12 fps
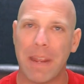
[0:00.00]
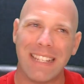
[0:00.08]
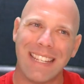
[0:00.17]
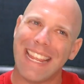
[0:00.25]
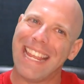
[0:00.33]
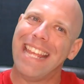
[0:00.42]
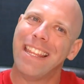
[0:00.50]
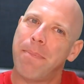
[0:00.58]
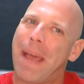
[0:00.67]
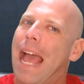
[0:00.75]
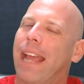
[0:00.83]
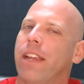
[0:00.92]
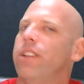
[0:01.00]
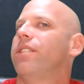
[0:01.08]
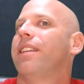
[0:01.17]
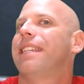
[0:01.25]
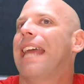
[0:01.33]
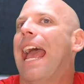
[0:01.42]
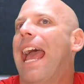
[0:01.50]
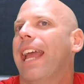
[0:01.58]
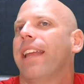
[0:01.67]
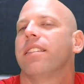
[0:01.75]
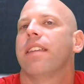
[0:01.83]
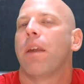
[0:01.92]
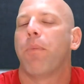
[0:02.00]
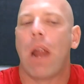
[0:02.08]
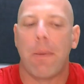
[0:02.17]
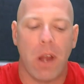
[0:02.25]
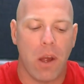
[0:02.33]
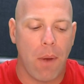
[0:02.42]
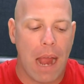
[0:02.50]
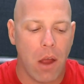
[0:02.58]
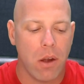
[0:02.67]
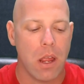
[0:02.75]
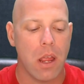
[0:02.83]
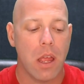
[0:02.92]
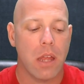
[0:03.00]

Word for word: I mean, it's in the package. It's a tag. It's not a primary route.